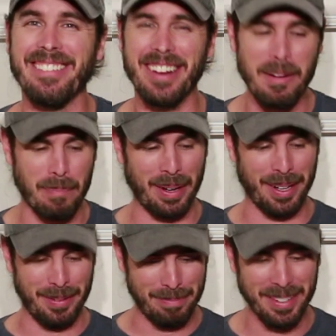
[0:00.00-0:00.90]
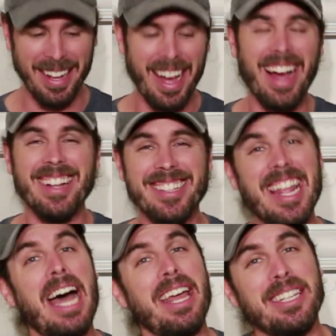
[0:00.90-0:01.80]
a grade bump.
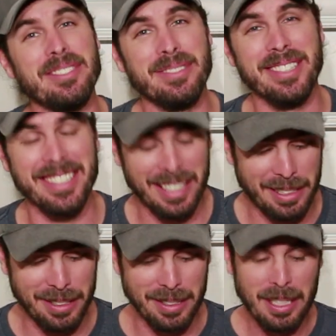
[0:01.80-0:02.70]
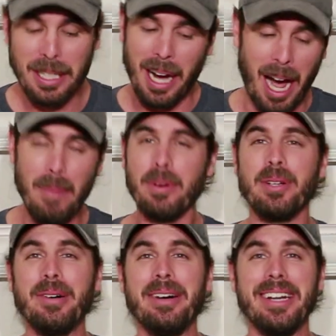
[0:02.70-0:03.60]
That is really cool. I'm going to
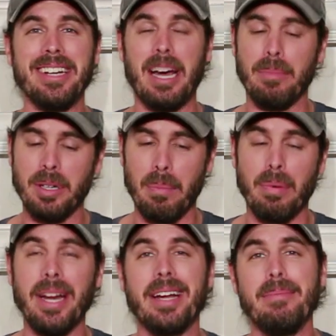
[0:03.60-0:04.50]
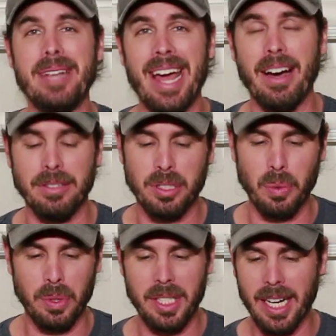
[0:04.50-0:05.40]
go ahead and I'm going to break them down to
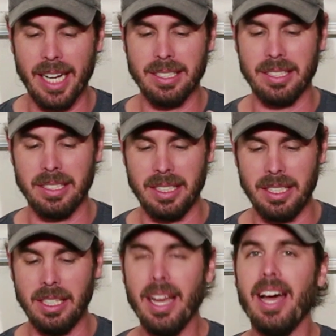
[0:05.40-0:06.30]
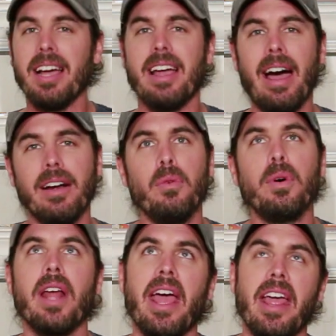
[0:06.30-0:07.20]
where you guys can see kind of
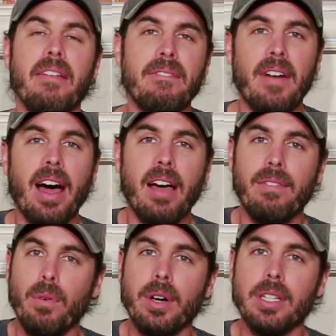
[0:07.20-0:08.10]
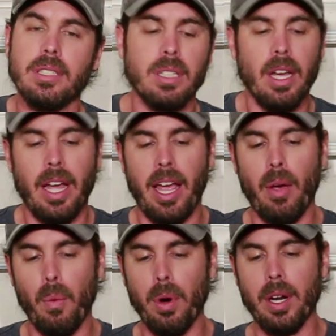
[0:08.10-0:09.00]
what an 8.5 was
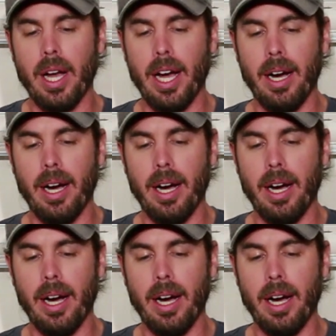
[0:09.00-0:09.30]
and what,